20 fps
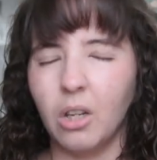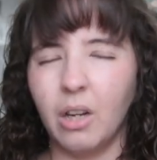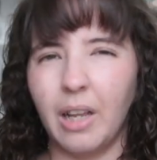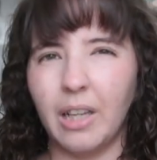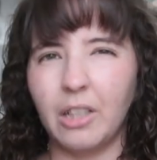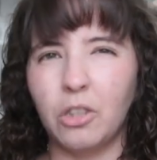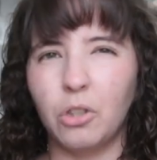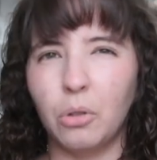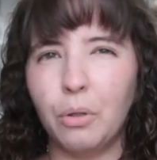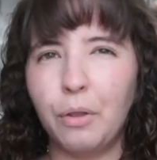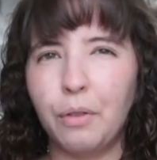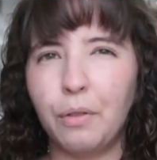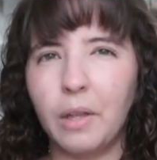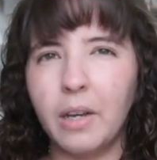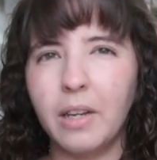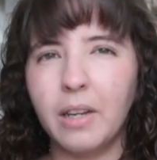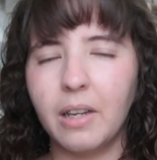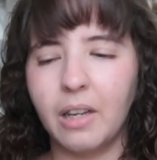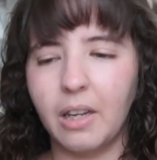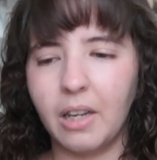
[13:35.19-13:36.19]
like too
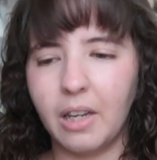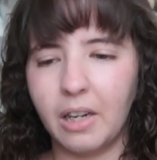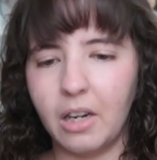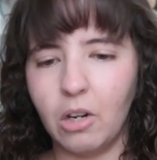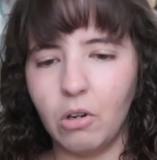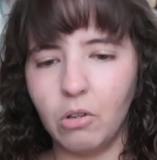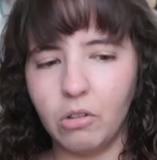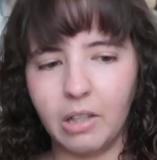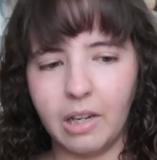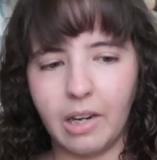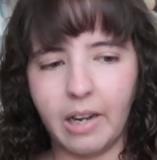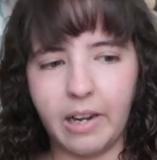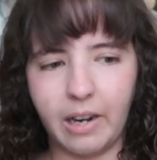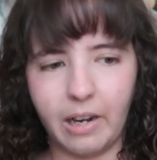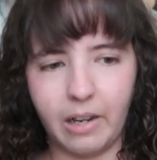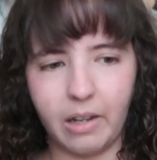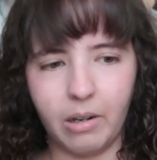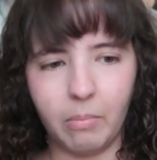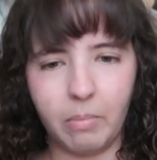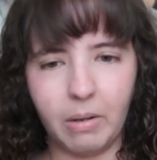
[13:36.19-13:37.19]
thick, and it looks like a
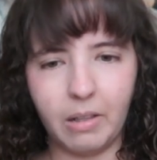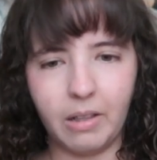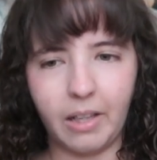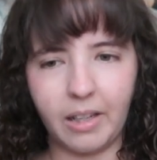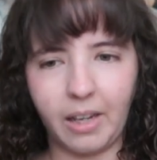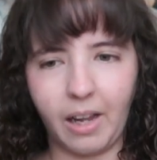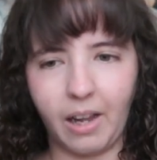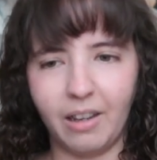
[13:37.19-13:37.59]
little bit like